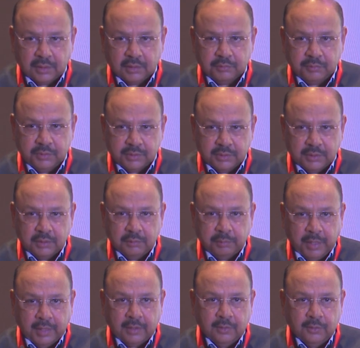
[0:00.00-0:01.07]
As we sit in
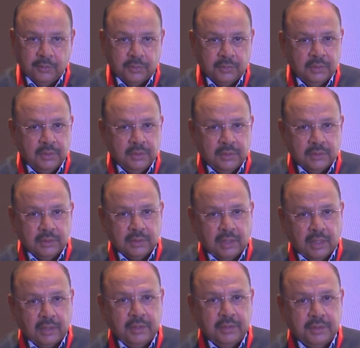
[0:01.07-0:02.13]
Bangalore, the
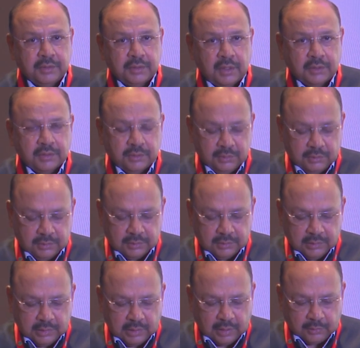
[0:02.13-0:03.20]
current discussions
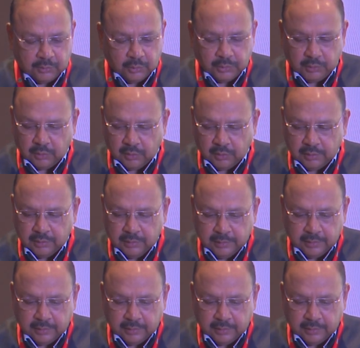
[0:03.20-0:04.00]
are going on